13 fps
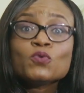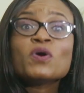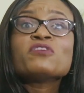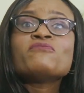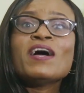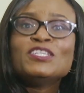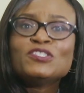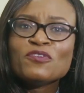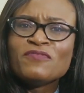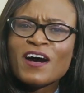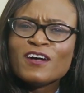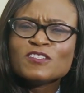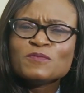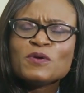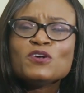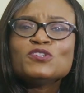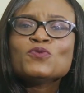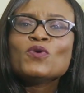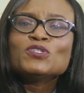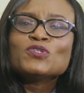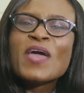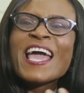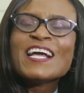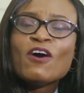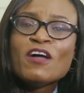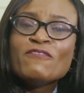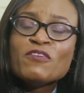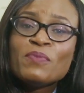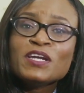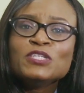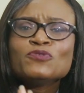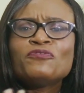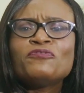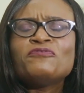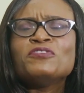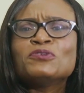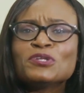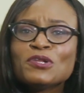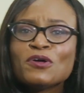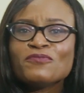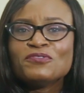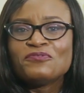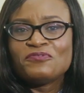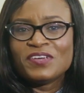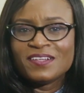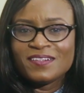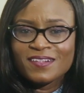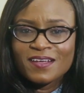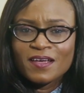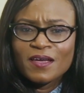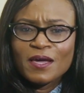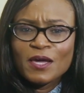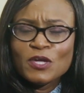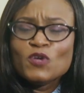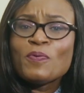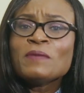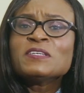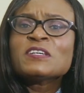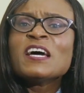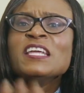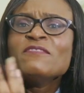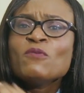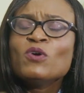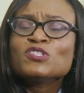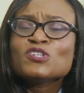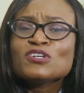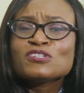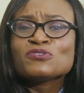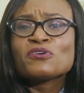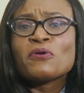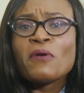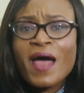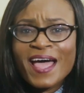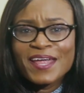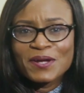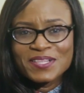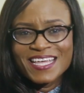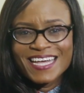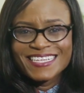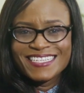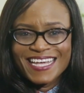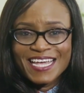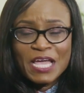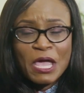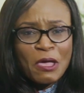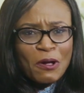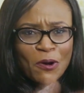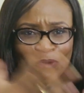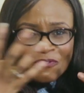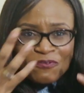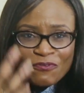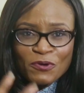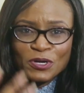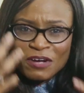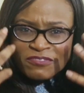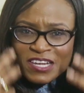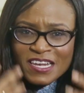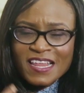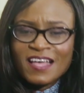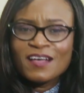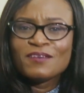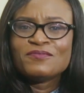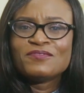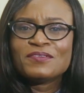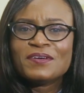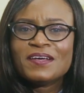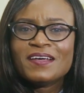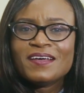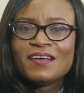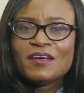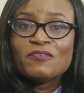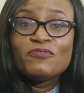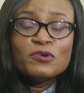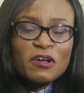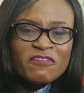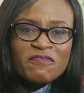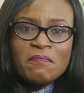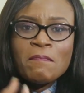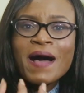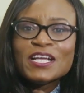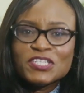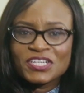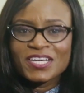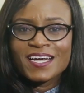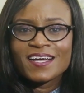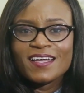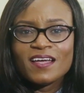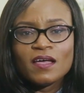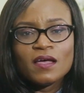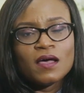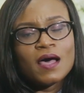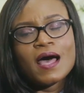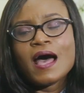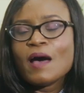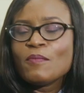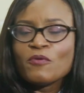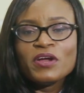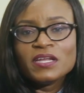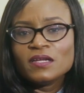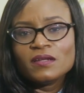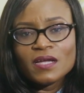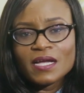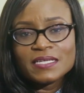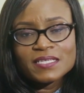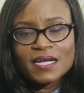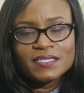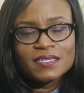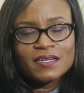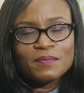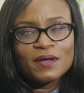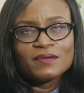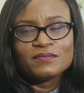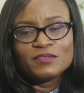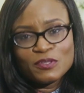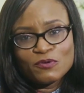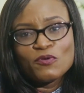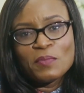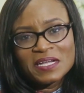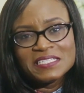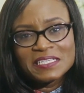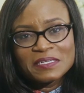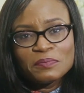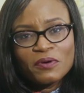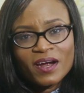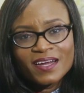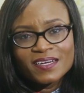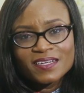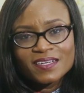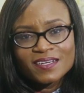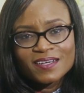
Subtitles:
You want to write your vows because you want to ask everybody to feel the love you feel. You practically even want us to cry on that day, full of love, full of magic. I'm already excited about the romantic bride.